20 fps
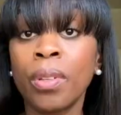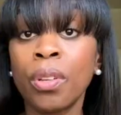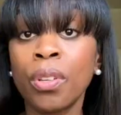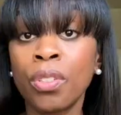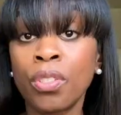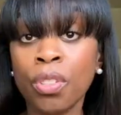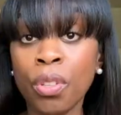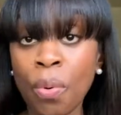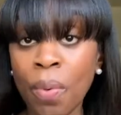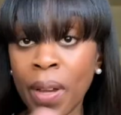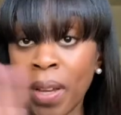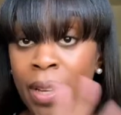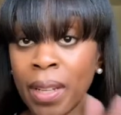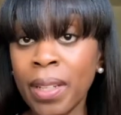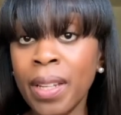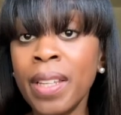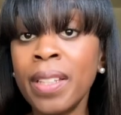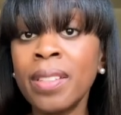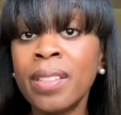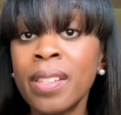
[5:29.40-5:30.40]
So it
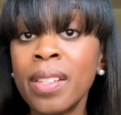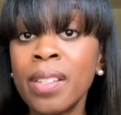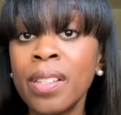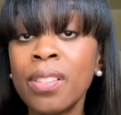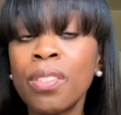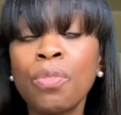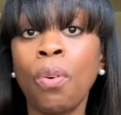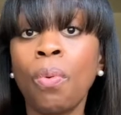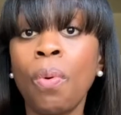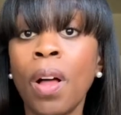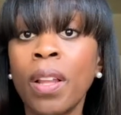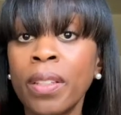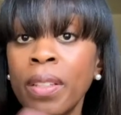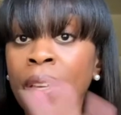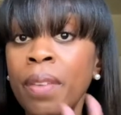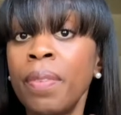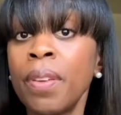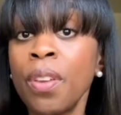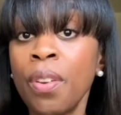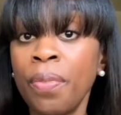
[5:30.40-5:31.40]
cleanses while
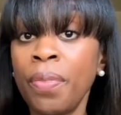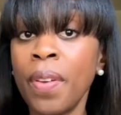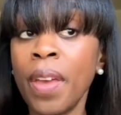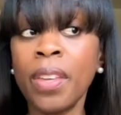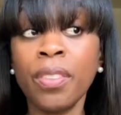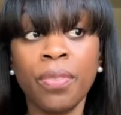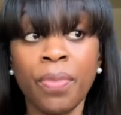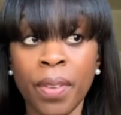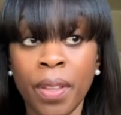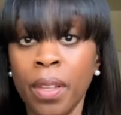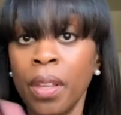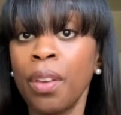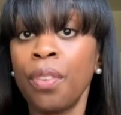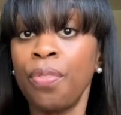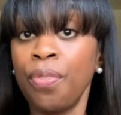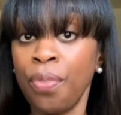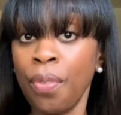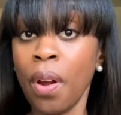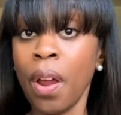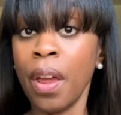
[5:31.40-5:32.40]
leaving your face feeling
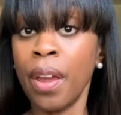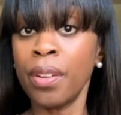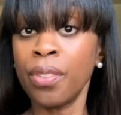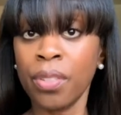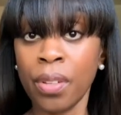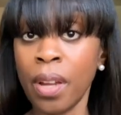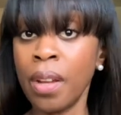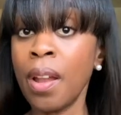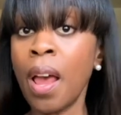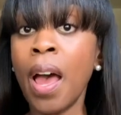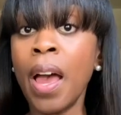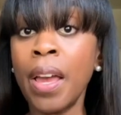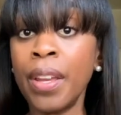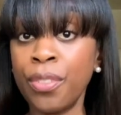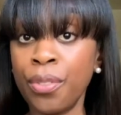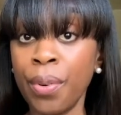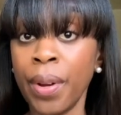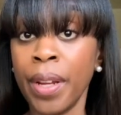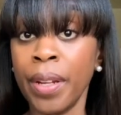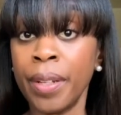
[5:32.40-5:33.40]
fresh and
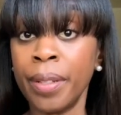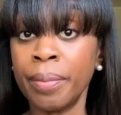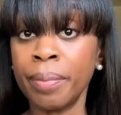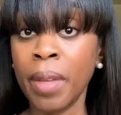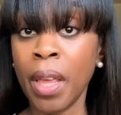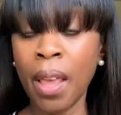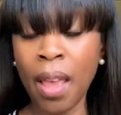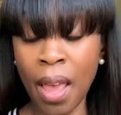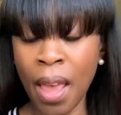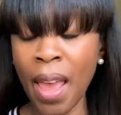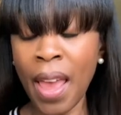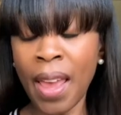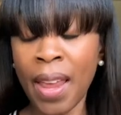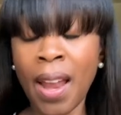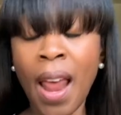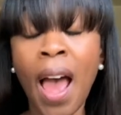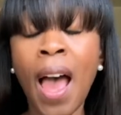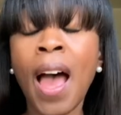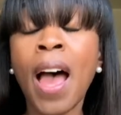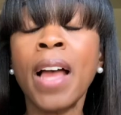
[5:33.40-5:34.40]
hydrated.
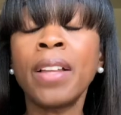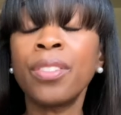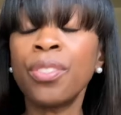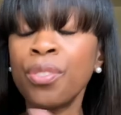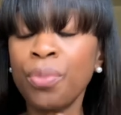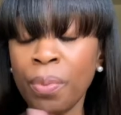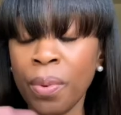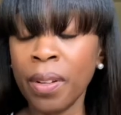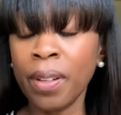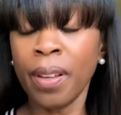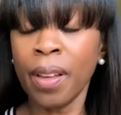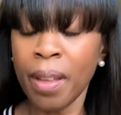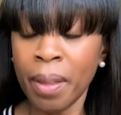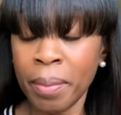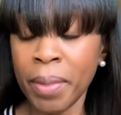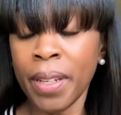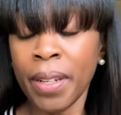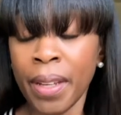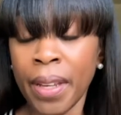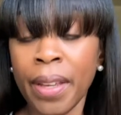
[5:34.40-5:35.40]
And I just want to
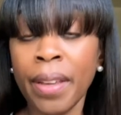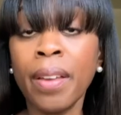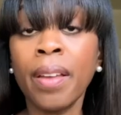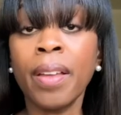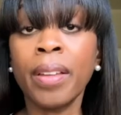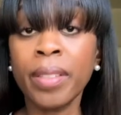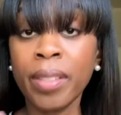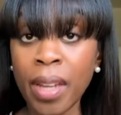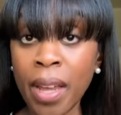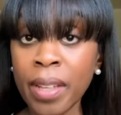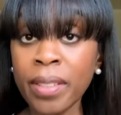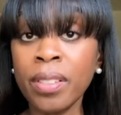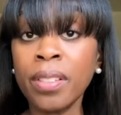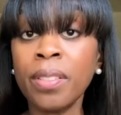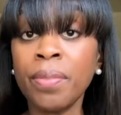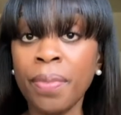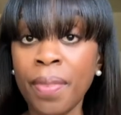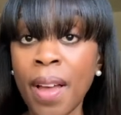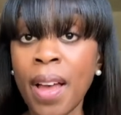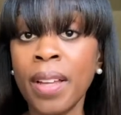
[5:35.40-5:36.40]
come in here and
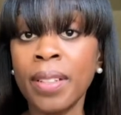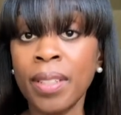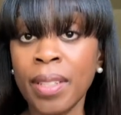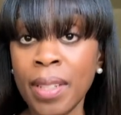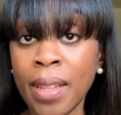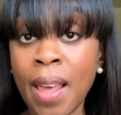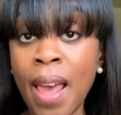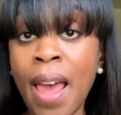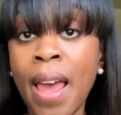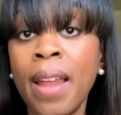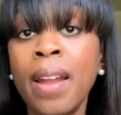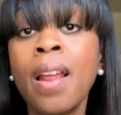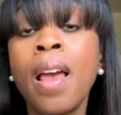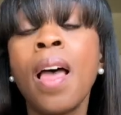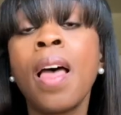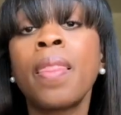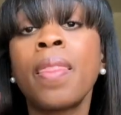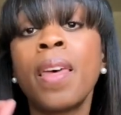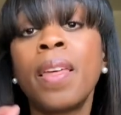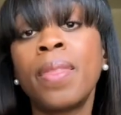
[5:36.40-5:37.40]
testify to that,
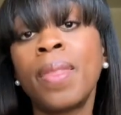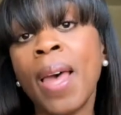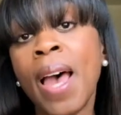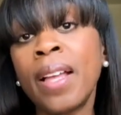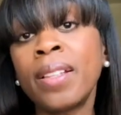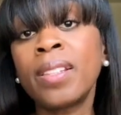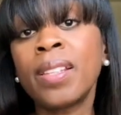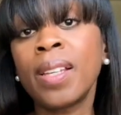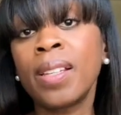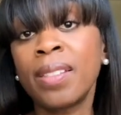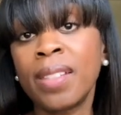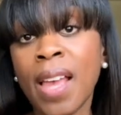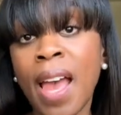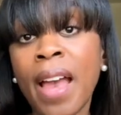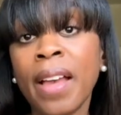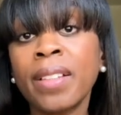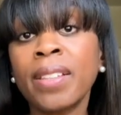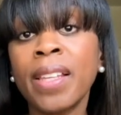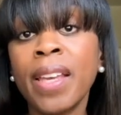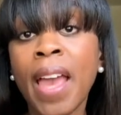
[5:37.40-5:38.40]
that that's
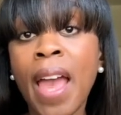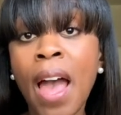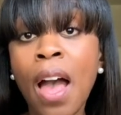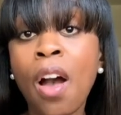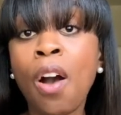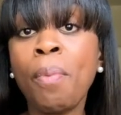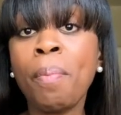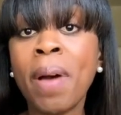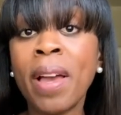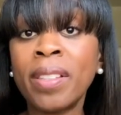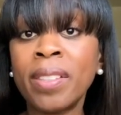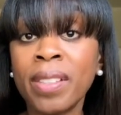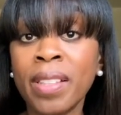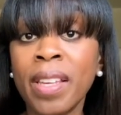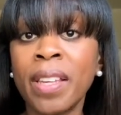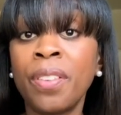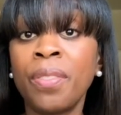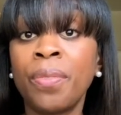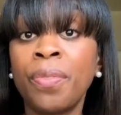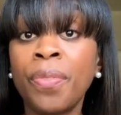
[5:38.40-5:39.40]
exactly how my
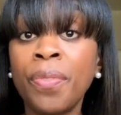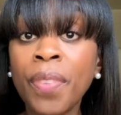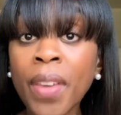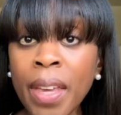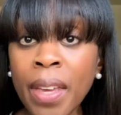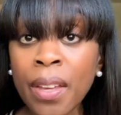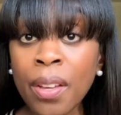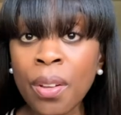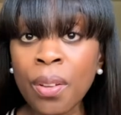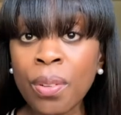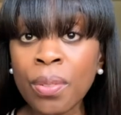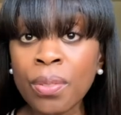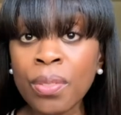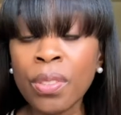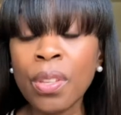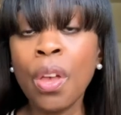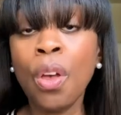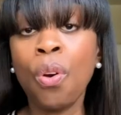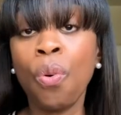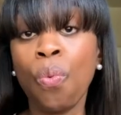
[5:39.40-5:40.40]
skin
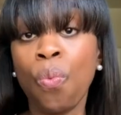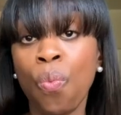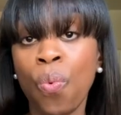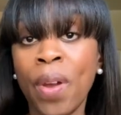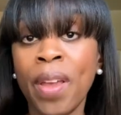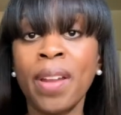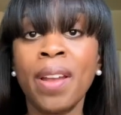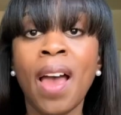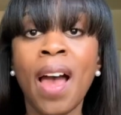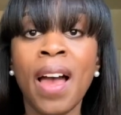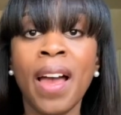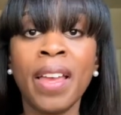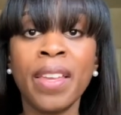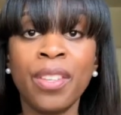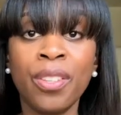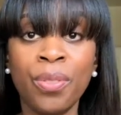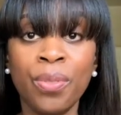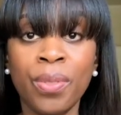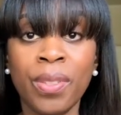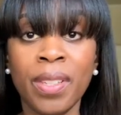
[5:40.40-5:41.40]
feels when I
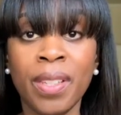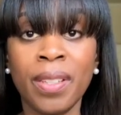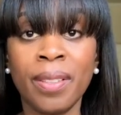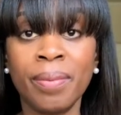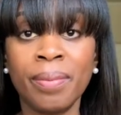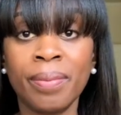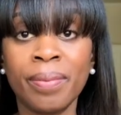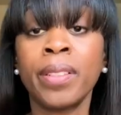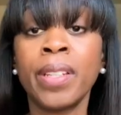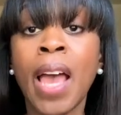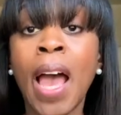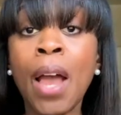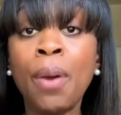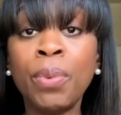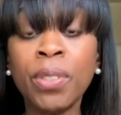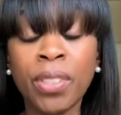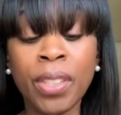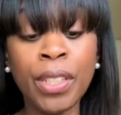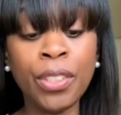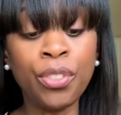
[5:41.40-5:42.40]
use it. Now I
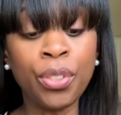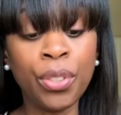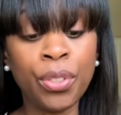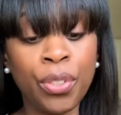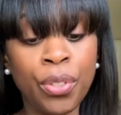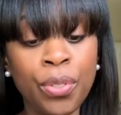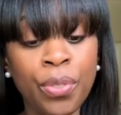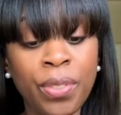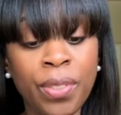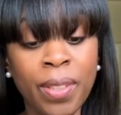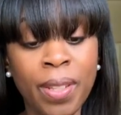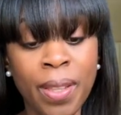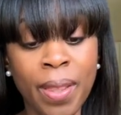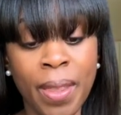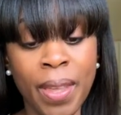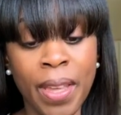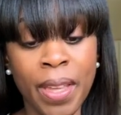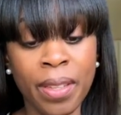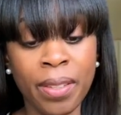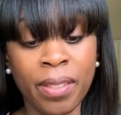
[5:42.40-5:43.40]
was introduced to
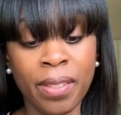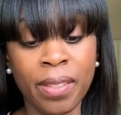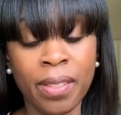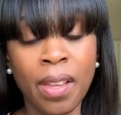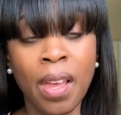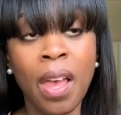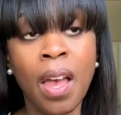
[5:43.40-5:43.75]
this